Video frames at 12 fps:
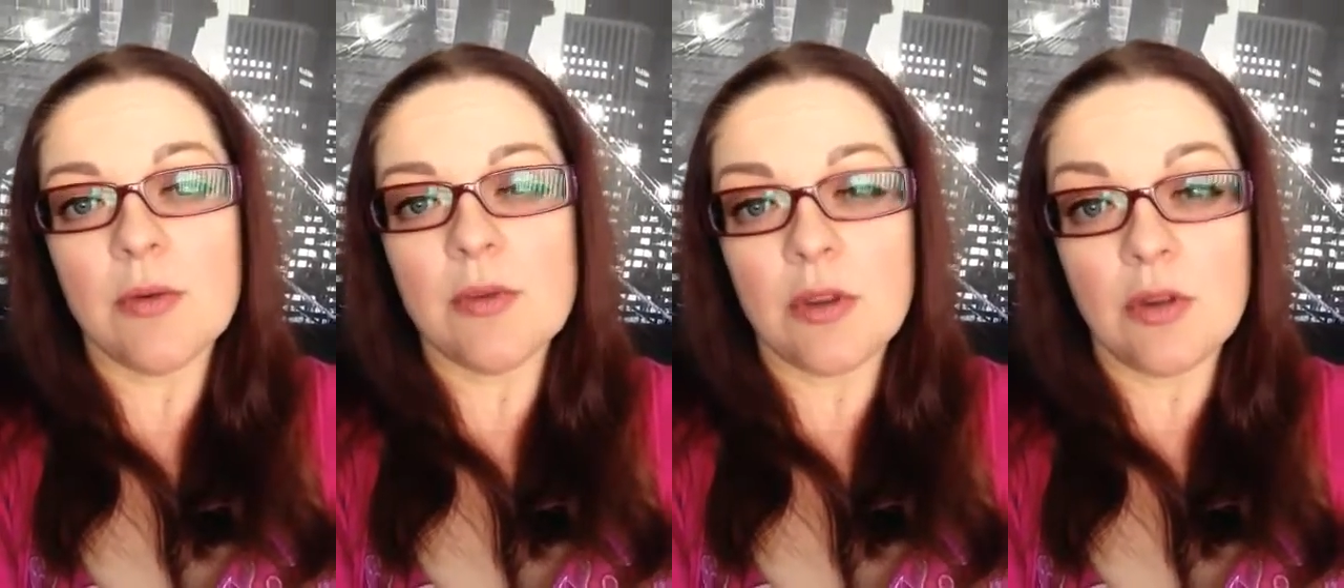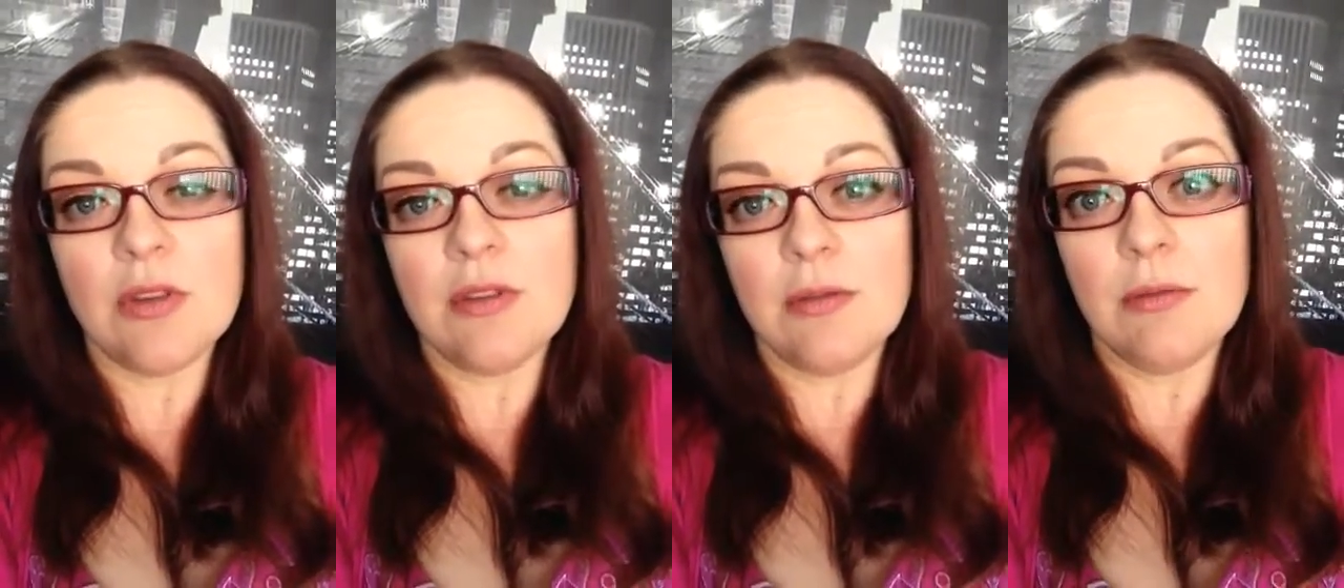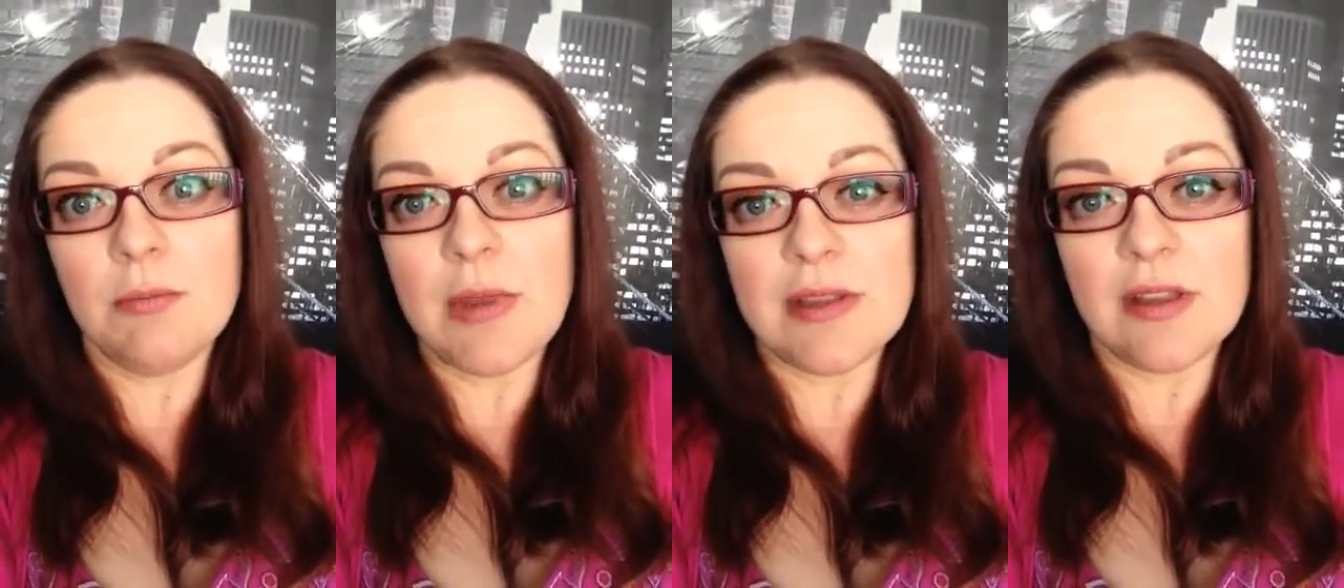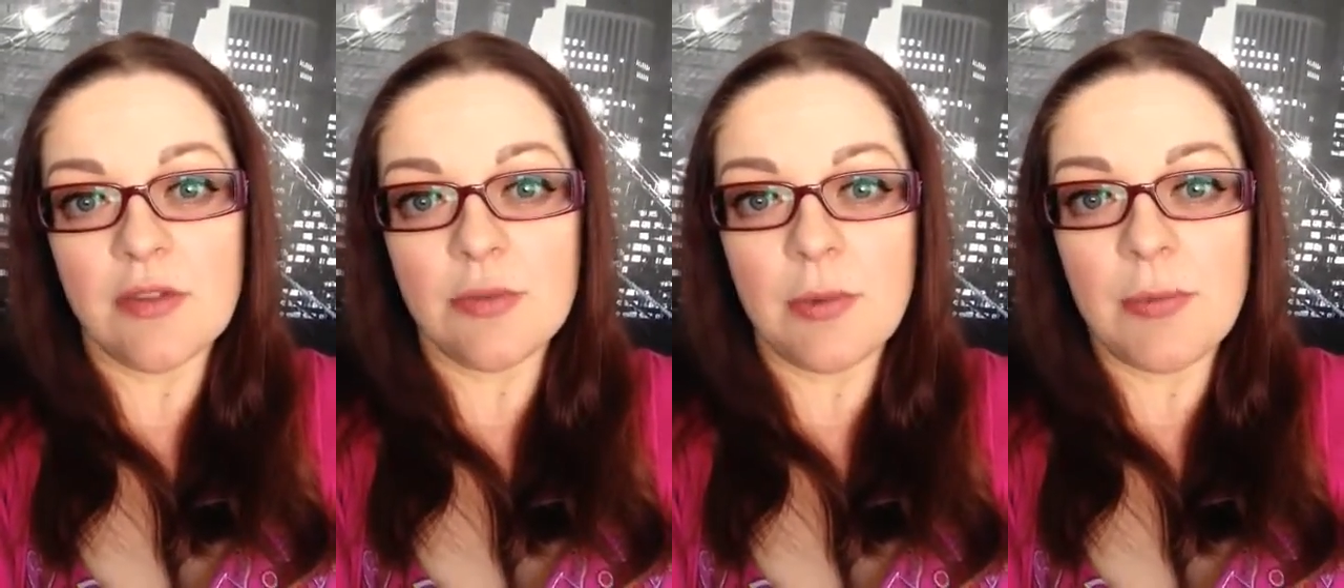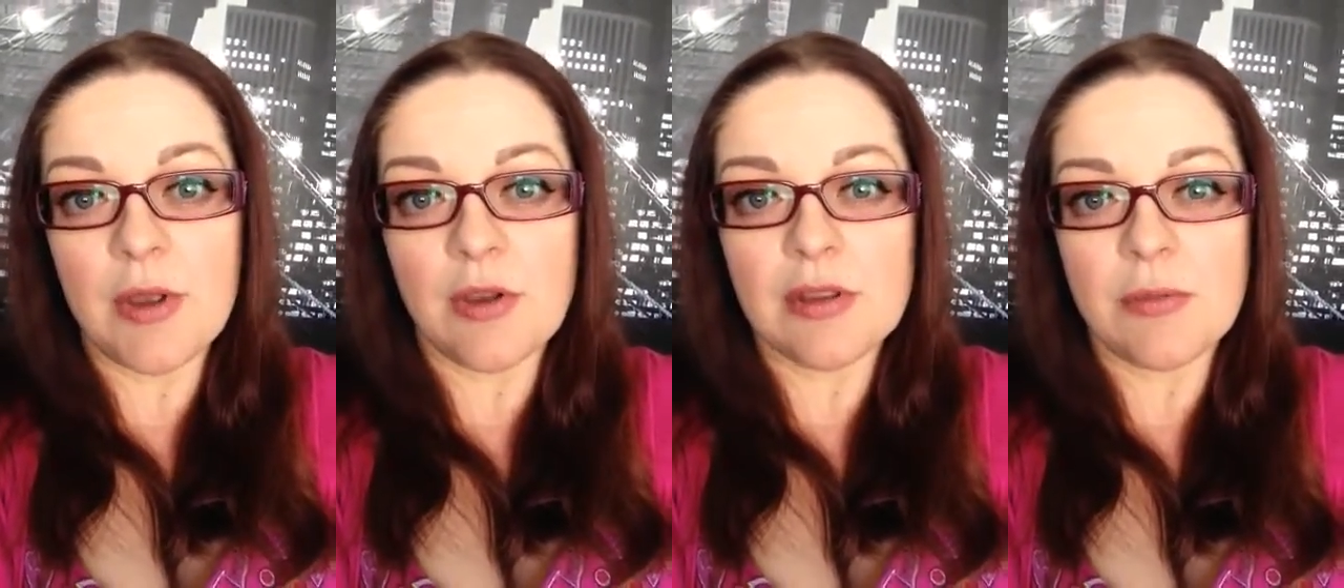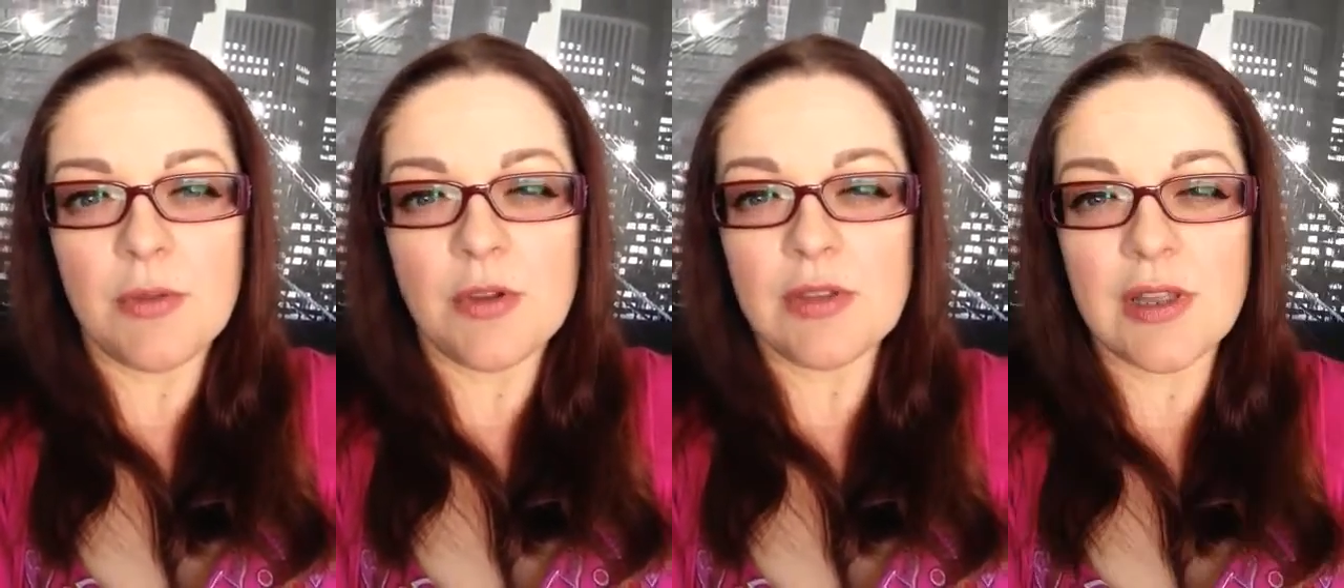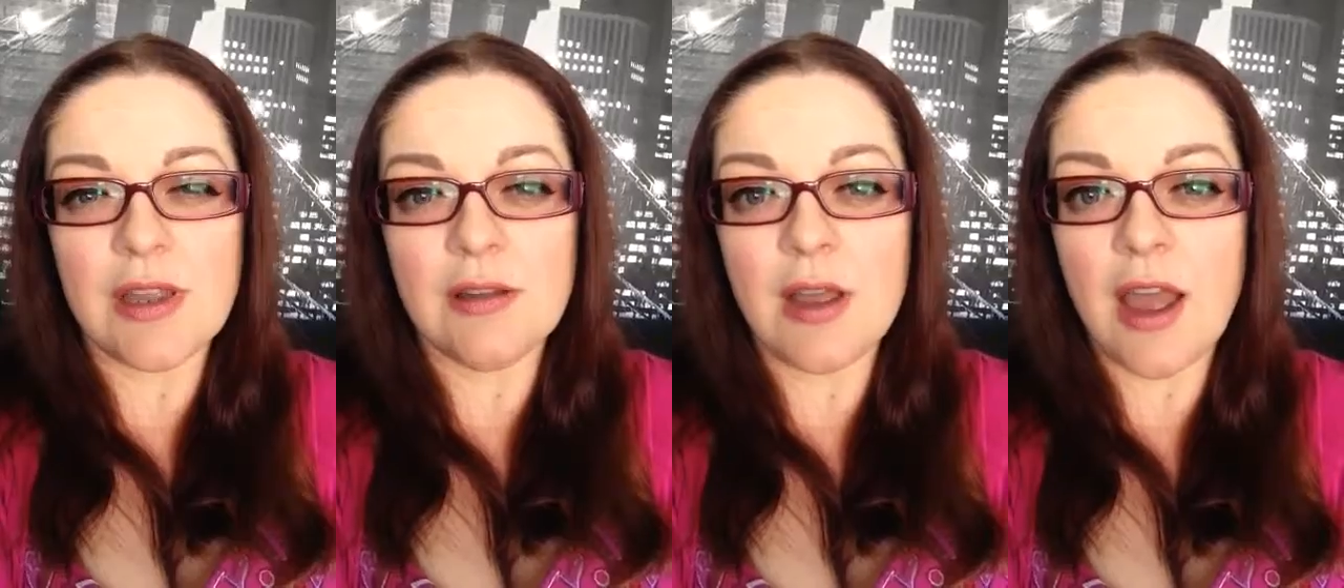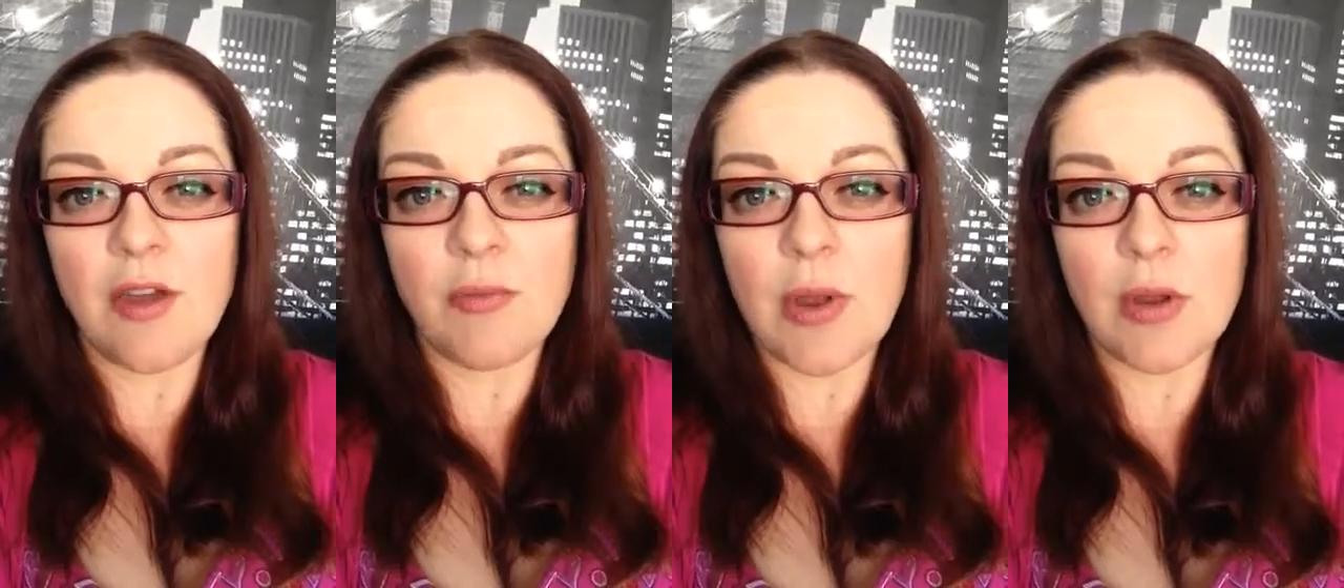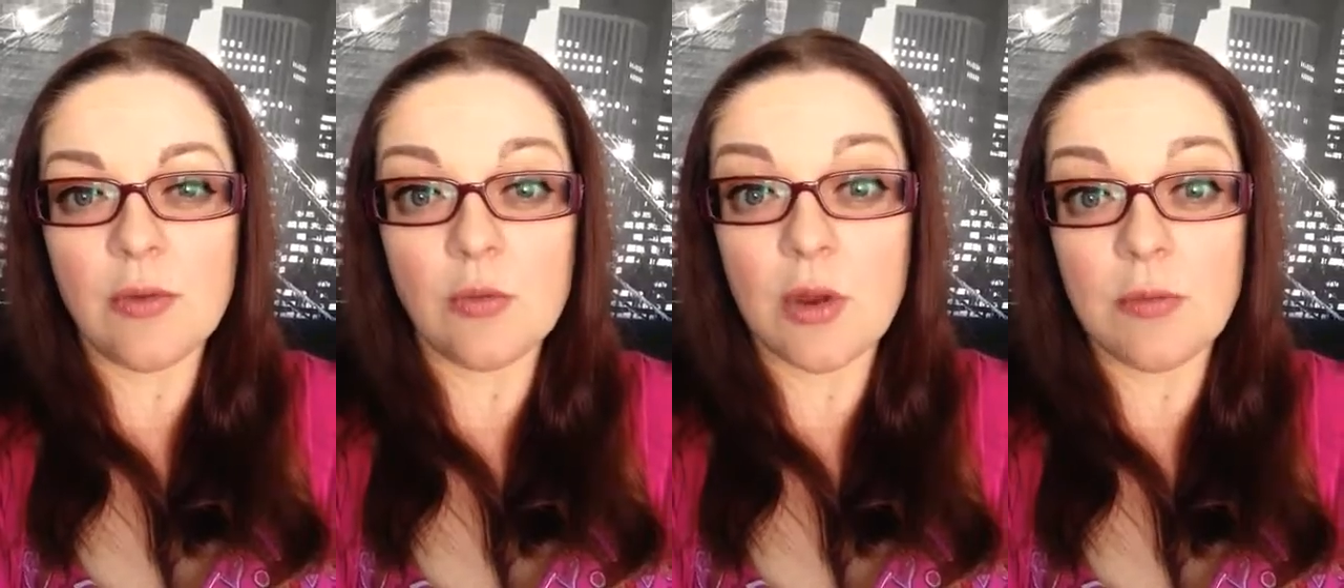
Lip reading: It was a good big deal for me because I'm usually a half pound,